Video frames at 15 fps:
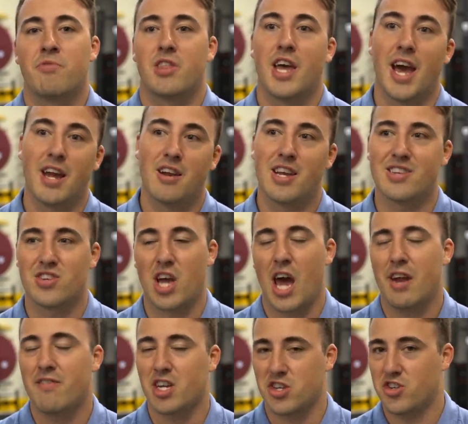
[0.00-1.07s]
that is
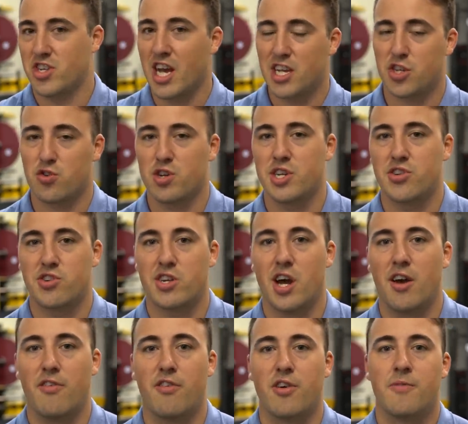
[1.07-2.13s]
kind of accessory
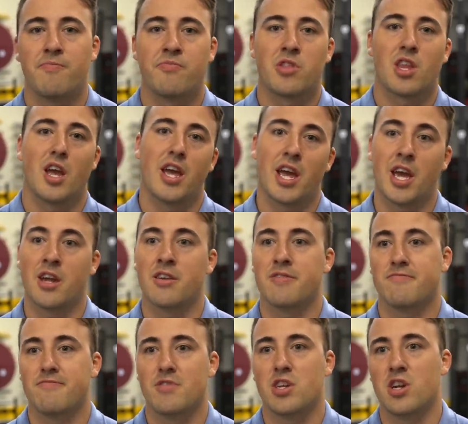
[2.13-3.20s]
stuff
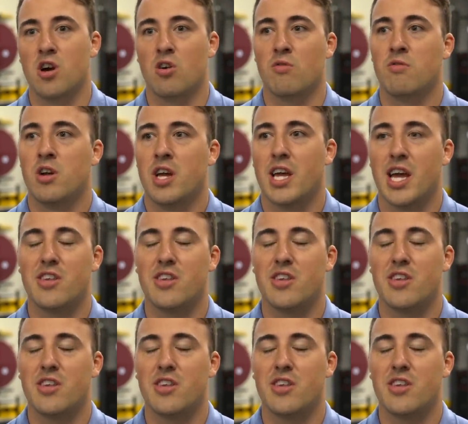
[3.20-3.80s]
and, you know,